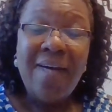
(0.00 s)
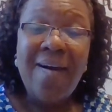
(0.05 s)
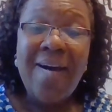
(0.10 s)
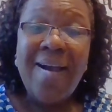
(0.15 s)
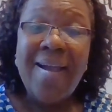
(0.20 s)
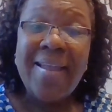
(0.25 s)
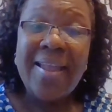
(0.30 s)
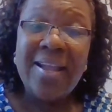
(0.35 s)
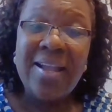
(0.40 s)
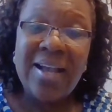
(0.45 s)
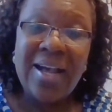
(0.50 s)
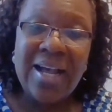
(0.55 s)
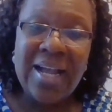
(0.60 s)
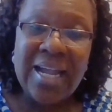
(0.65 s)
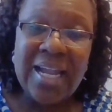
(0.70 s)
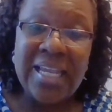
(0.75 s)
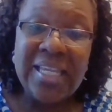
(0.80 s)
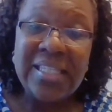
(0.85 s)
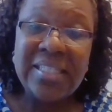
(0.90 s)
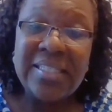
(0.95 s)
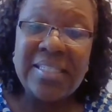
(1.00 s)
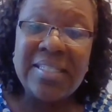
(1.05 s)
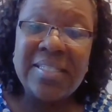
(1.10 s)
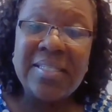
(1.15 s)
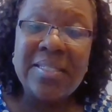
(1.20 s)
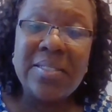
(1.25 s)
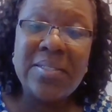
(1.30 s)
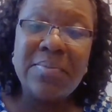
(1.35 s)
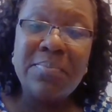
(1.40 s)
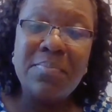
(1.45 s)
Hi guys,
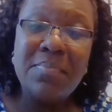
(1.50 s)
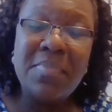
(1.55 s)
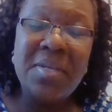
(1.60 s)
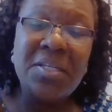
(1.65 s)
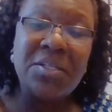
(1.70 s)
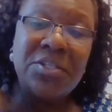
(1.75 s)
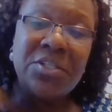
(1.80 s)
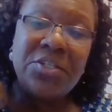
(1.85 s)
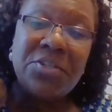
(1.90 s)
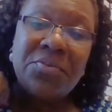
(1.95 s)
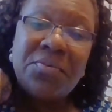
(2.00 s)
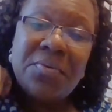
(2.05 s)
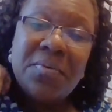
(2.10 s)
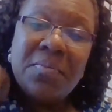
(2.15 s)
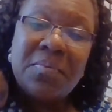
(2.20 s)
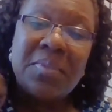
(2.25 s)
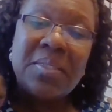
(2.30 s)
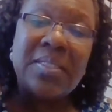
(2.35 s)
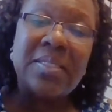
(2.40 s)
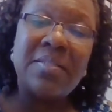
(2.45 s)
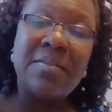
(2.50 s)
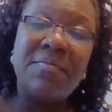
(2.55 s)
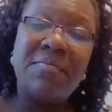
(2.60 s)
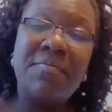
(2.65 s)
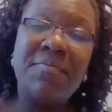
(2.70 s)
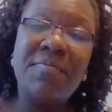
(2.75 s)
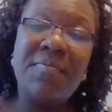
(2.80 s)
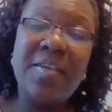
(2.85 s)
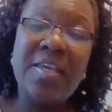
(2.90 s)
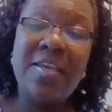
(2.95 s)
this is Miss
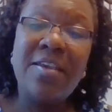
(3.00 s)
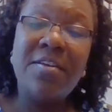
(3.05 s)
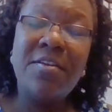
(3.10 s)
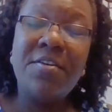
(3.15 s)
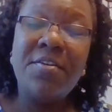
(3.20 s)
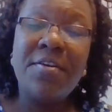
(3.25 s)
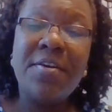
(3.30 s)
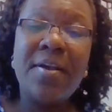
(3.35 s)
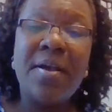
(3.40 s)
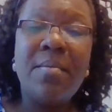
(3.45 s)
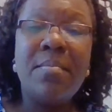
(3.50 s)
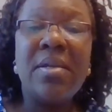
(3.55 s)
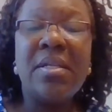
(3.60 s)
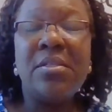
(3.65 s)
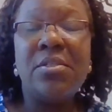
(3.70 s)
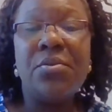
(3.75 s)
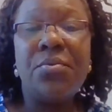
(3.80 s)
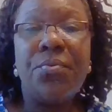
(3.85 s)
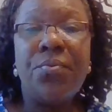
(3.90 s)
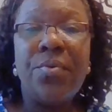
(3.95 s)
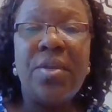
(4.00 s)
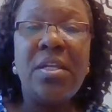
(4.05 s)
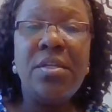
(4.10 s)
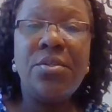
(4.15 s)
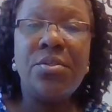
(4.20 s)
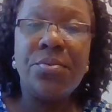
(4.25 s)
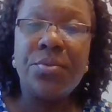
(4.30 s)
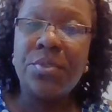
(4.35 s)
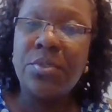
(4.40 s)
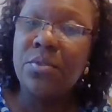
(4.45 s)
Jerome-Severe coming to
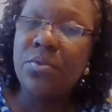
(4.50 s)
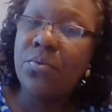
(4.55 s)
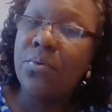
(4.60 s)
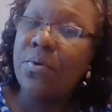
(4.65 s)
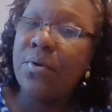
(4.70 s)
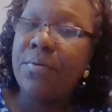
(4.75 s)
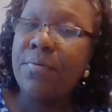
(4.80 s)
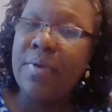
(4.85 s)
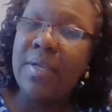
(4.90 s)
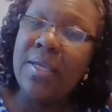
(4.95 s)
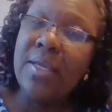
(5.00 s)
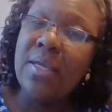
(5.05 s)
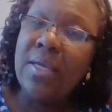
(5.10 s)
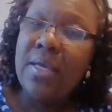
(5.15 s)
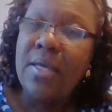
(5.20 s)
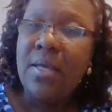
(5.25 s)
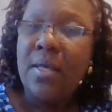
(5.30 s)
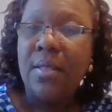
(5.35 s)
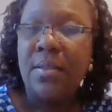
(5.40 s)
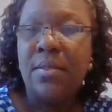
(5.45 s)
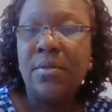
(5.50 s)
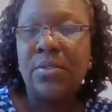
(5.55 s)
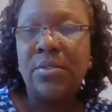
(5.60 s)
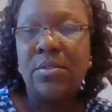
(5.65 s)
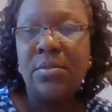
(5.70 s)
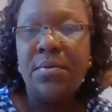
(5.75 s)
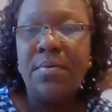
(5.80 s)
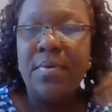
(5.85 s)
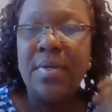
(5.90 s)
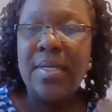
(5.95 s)
read your story. The
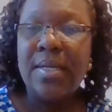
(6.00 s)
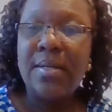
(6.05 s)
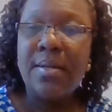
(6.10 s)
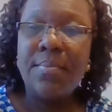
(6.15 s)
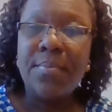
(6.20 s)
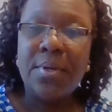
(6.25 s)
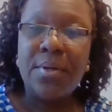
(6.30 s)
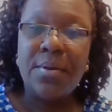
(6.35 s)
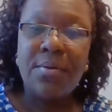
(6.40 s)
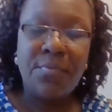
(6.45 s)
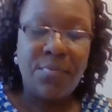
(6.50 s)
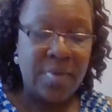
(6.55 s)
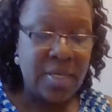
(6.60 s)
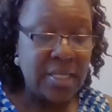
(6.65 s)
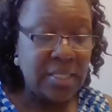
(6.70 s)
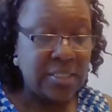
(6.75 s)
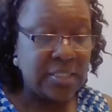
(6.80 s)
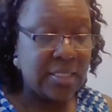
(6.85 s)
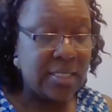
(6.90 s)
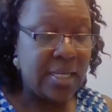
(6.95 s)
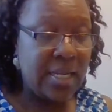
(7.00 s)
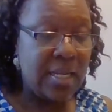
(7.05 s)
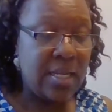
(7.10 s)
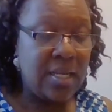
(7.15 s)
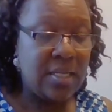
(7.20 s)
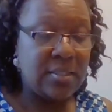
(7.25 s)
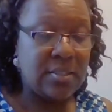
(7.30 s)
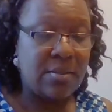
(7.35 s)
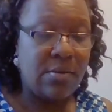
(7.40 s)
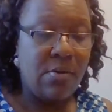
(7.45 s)
story that I'm going to read today
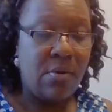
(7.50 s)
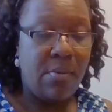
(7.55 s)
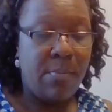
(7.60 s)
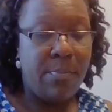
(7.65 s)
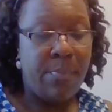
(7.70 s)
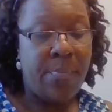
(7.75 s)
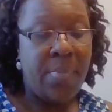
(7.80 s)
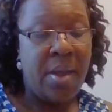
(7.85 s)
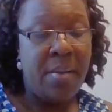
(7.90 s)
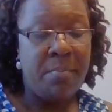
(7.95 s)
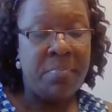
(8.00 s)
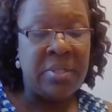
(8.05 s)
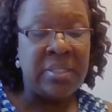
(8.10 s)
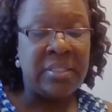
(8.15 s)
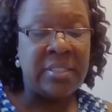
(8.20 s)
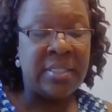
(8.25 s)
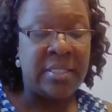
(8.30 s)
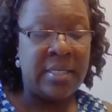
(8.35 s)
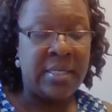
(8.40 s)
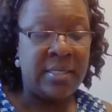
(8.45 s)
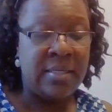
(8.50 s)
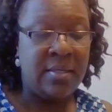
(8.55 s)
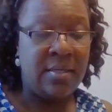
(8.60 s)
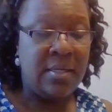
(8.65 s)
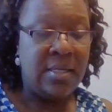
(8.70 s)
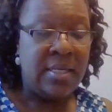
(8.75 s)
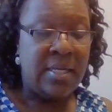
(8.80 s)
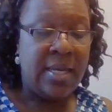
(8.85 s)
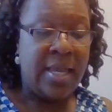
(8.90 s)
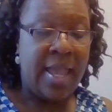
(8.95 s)
is called POPPLETON
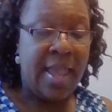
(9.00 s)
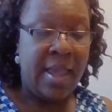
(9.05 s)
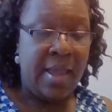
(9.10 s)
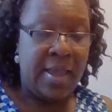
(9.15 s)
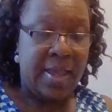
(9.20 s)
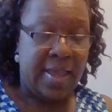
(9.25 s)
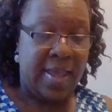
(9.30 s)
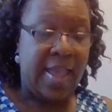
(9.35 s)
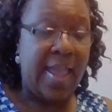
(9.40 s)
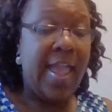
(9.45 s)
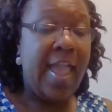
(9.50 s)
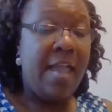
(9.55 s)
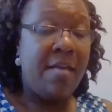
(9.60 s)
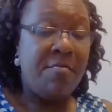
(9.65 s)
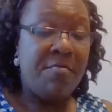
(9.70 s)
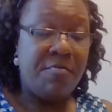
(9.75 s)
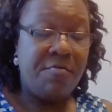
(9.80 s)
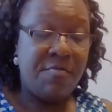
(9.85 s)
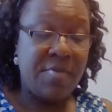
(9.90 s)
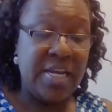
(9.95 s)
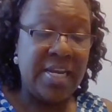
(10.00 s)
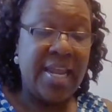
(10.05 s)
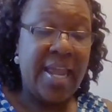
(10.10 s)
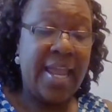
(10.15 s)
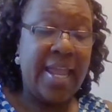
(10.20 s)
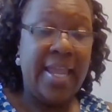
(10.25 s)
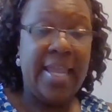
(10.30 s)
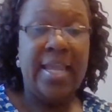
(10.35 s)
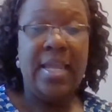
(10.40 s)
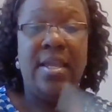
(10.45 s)
Every
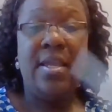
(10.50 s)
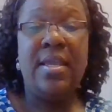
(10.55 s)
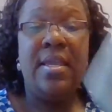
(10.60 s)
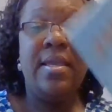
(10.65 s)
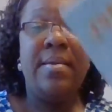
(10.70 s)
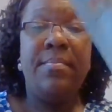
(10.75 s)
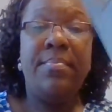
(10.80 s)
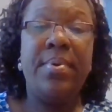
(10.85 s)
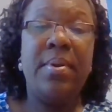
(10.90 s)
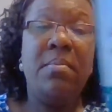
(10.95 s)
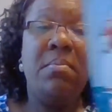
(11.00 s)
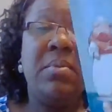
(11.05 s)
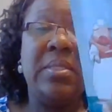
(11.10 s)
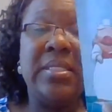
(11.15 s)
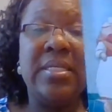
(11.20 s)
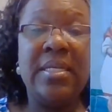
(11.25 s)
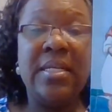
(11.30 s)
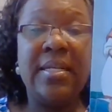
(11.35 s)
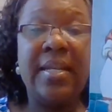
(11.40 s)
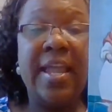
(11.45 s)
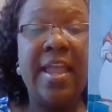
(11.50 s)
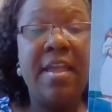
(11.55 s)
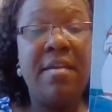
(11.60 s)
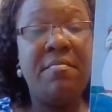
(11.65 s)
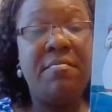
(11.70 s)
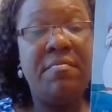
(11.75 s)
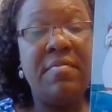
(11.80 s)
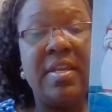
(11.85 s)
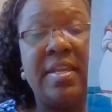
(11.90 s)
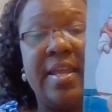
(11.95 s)
Day. POPPLETON
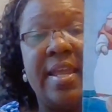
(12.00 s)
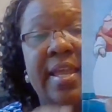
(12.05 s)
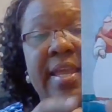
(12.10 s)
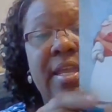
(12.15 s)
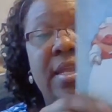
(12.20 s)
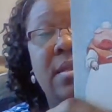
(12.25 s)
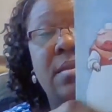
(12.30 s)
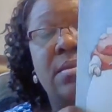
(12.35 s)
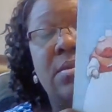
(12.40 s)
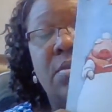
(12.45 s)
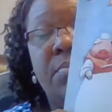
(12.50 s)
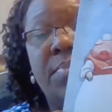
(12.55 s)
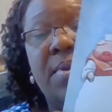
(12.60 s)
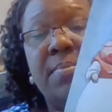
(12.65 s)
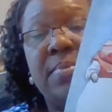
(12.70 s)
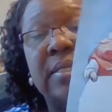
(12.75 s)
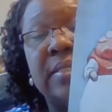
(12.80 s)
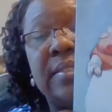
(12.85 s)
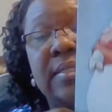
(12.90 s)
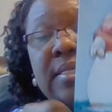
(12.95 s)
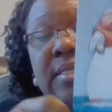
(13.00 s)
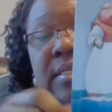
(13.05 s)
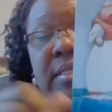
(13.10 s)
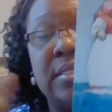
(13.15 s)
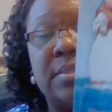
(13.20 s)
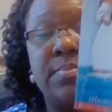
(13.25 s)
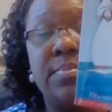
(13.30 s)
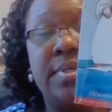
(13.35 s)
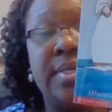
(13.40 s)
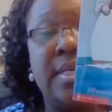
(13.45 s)
Every Day. You've probably seen
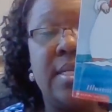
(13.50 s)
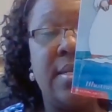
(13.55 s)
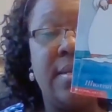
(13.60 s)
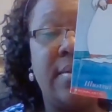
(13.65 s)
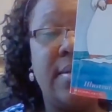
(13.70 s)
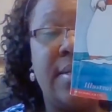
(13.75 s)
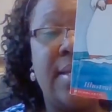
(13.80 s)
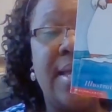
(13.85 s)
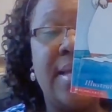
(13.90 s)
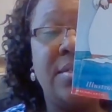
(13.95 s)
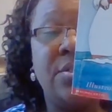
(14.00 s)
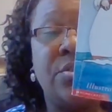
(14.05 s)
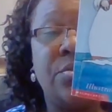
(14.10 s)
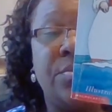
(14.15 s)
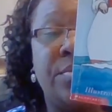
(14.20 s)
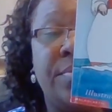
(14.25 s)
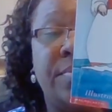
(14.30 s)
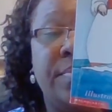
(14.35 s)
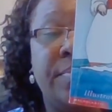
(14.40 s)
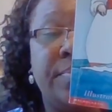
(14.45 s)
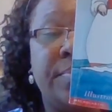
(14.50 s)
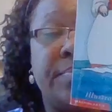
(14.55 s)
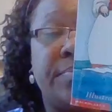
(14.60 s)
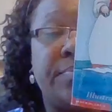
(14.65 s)
this book in your classroom.